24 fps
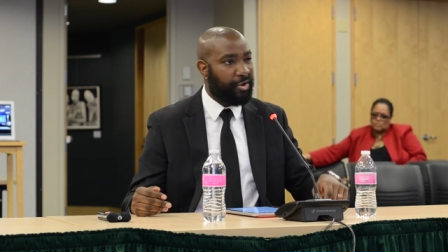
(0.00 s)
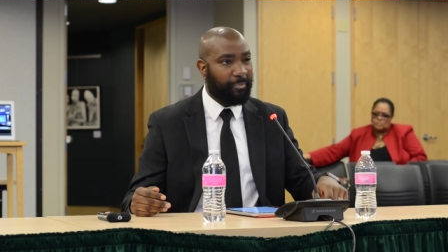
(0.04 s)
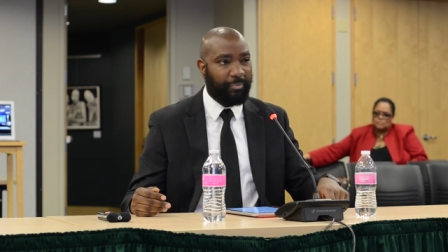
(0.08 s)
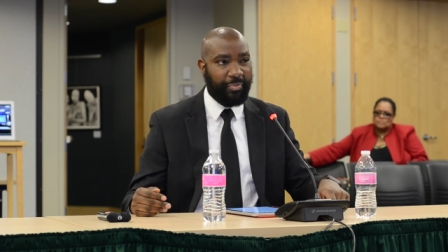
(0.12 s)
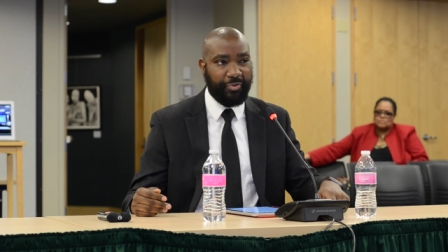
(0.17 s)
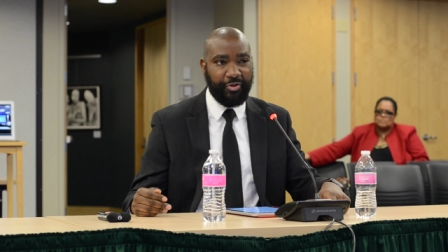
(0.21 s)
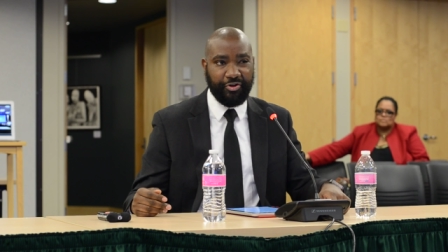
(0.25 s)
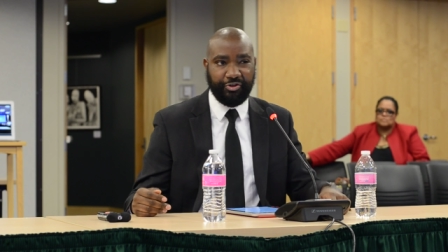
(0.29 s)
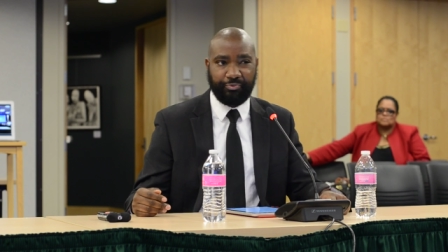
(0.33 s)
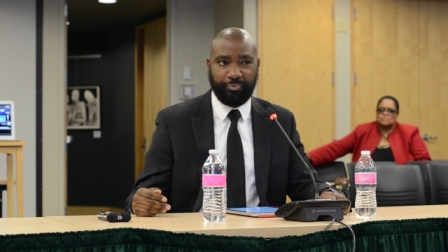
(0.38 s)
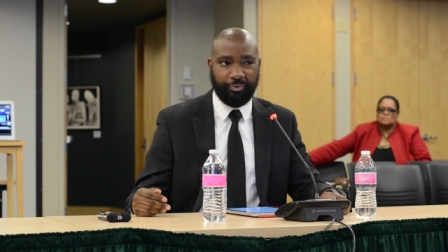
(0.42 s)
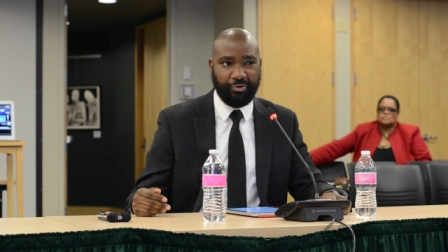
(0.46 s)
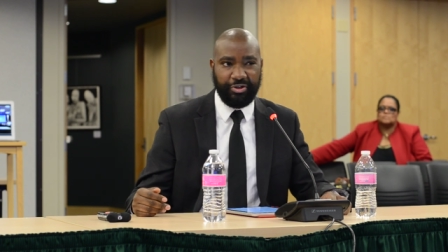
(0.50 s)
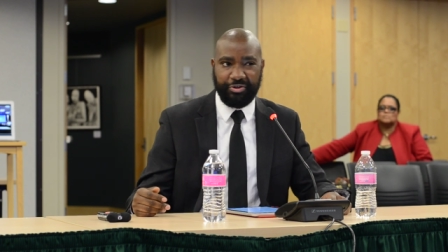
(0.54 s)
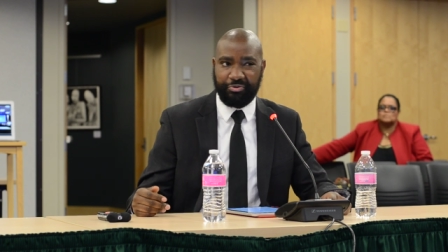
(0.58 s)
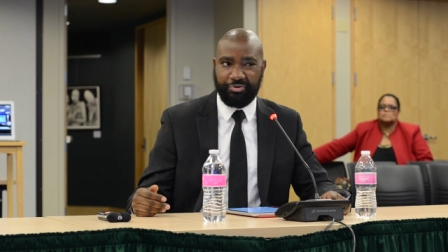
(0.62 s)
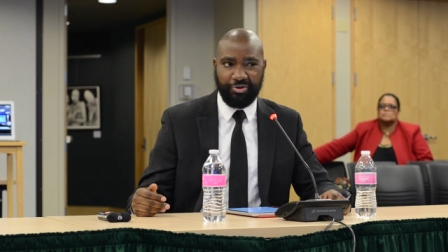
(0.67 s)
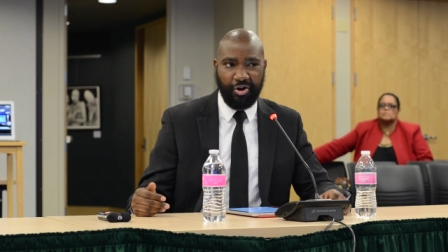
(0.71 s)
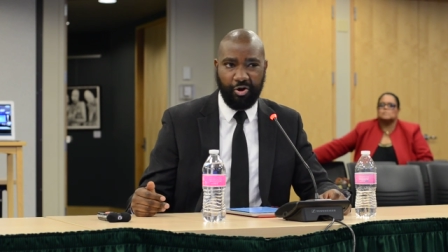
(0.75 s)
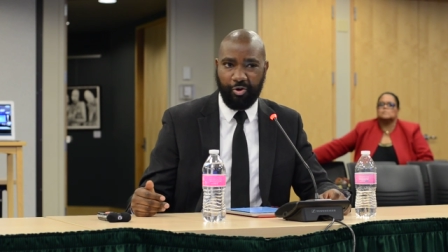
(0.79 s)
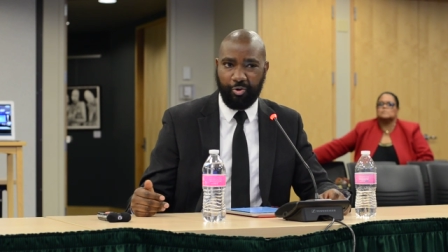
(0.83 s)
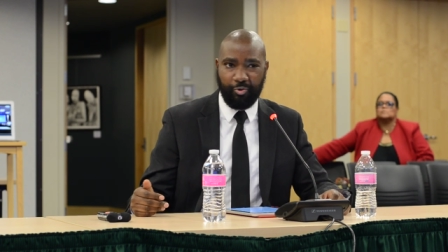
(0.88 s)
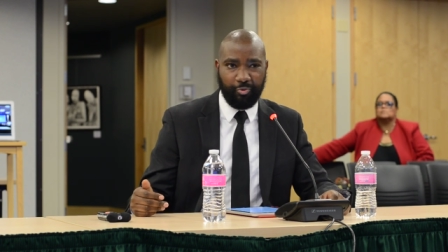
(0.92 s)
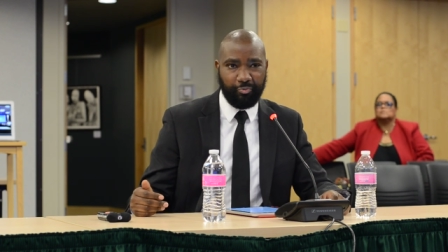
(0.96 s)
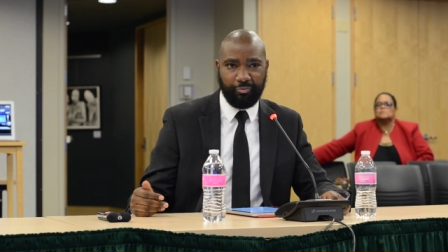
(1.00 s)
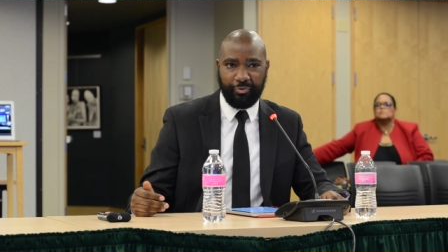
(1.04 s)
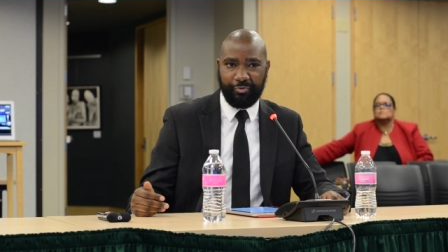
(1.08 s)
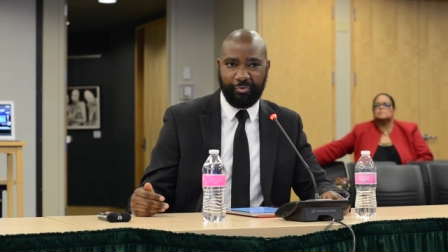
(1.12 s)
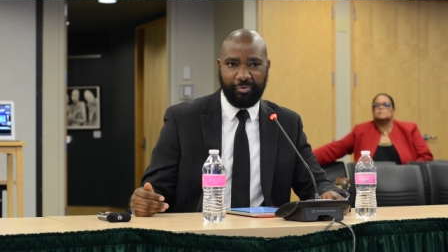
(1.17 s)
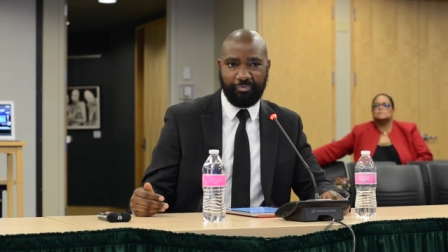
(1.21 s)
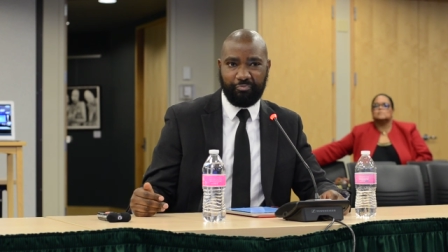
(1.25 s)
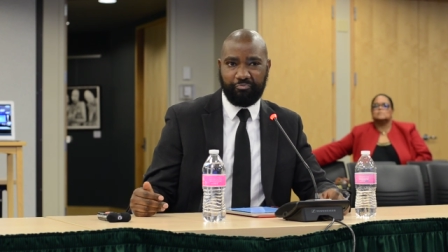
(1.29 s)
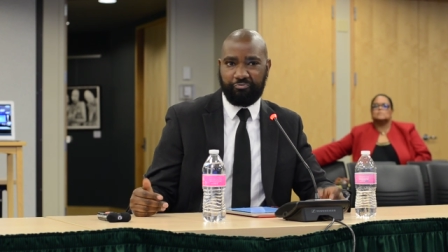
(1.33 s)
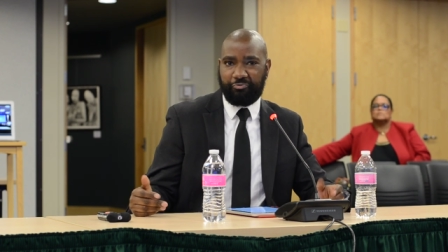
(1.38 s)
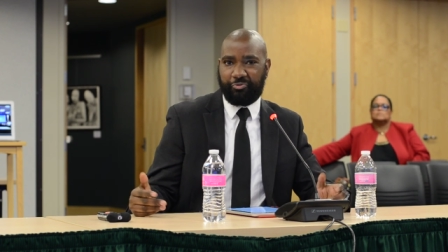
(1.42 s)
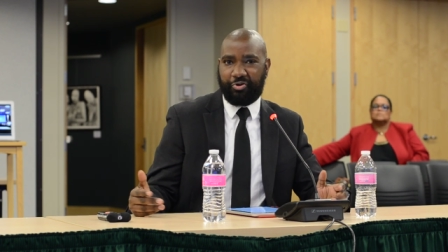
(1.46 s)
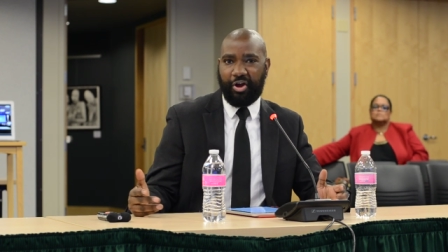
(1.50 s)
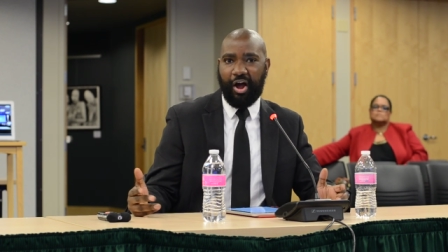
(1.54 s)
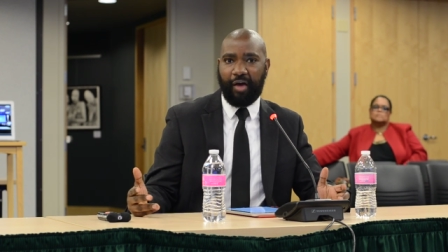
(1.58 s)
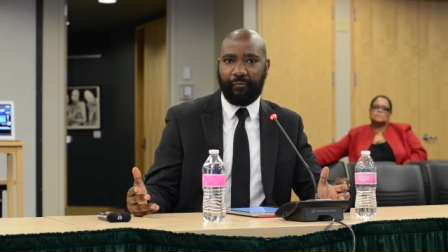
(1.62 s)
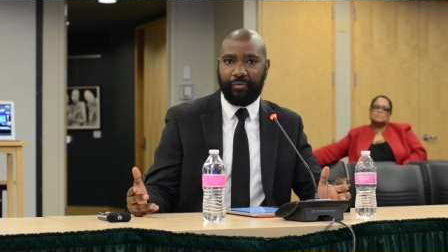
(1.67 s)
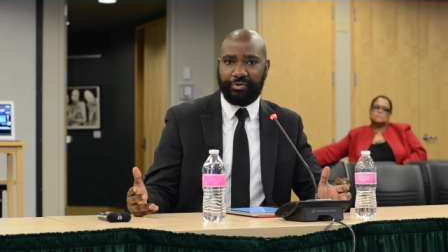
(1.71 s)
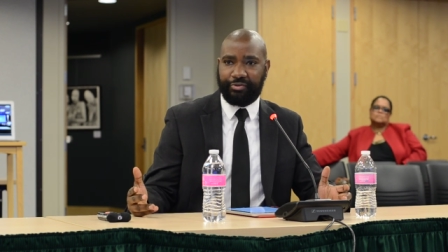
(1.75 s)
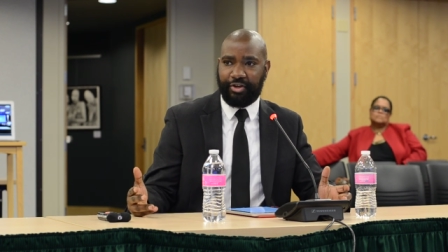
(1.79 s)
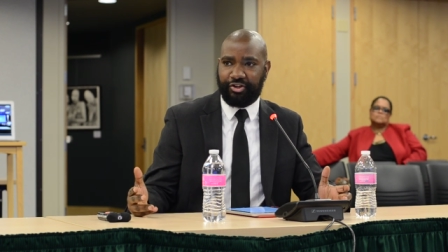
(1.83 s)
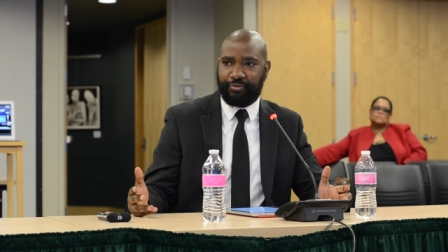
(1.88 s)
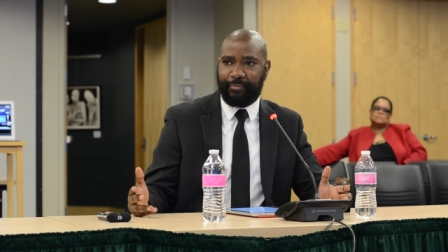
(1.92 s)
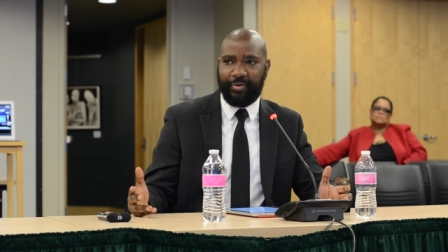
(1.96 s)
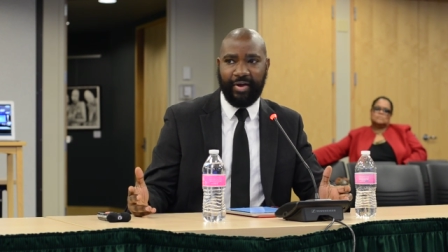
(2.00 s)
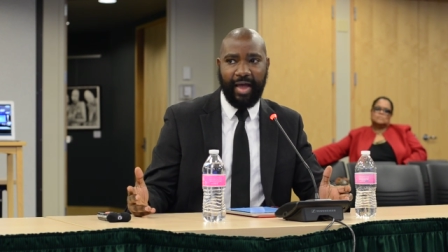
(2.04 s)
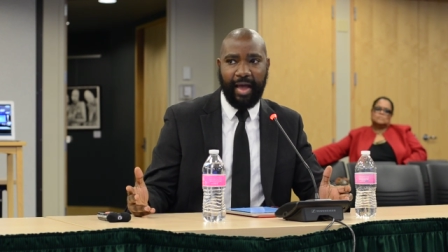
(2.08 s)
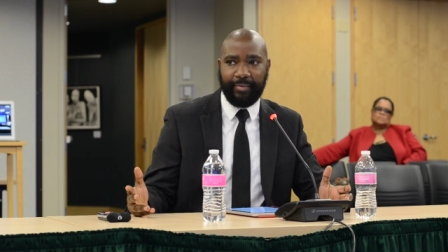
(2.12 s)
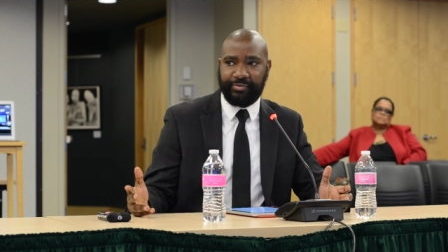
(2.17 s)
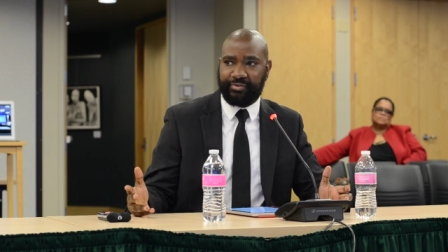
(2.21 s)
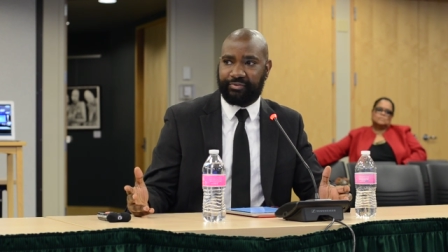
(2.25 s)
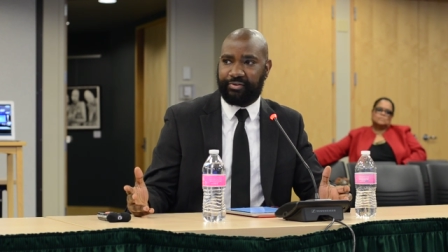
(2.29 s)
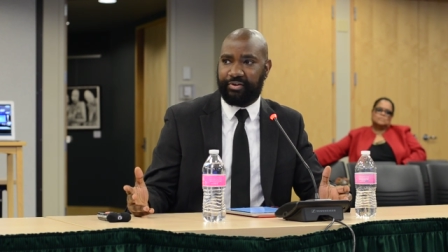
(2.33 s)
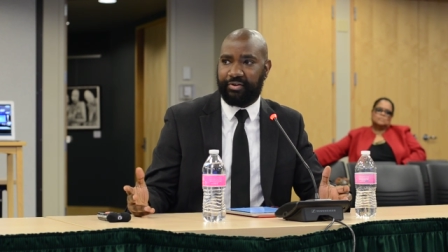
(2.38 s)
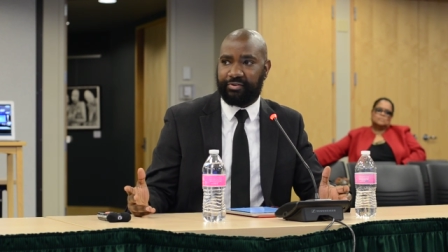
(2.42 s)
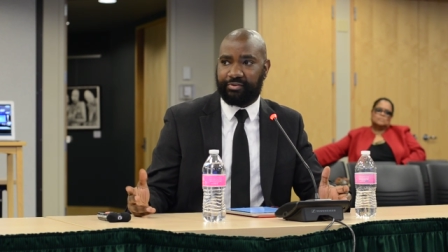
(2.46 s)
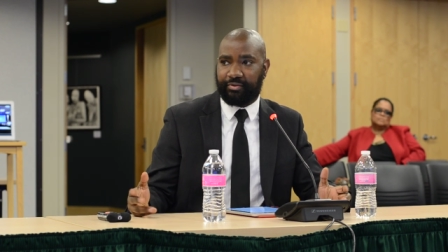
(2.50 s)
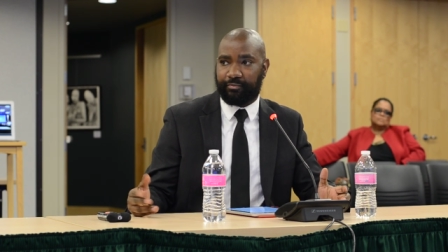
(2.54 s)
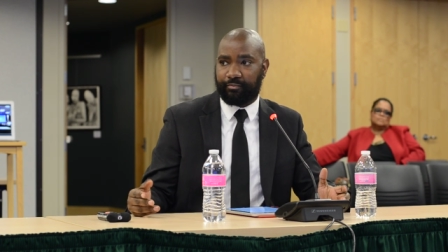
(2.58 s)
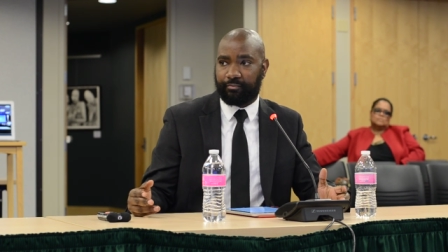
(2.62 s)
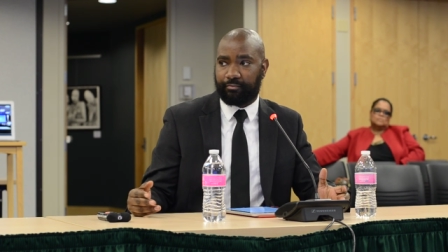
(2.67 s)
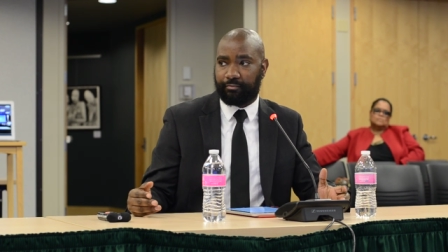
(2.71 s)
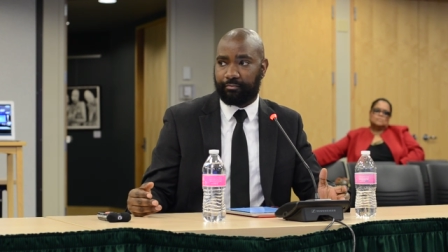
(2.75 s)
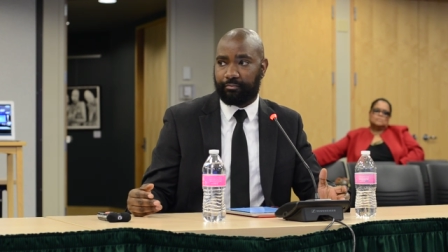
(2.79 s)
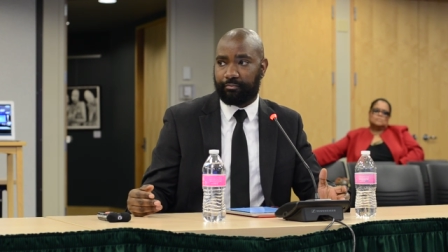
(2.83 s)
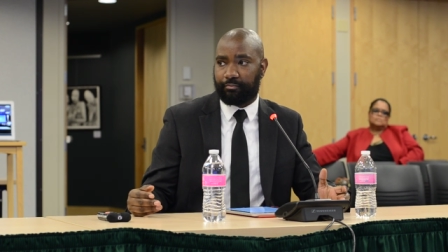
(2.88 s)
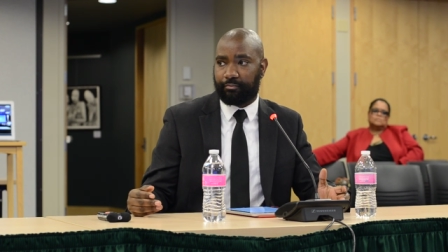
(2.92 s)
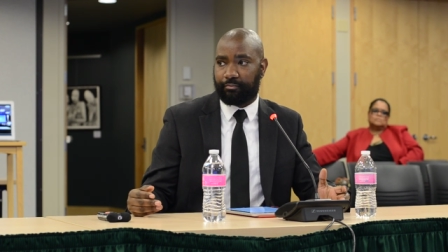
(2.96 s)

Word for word: But there's really no conversation about absenteeism.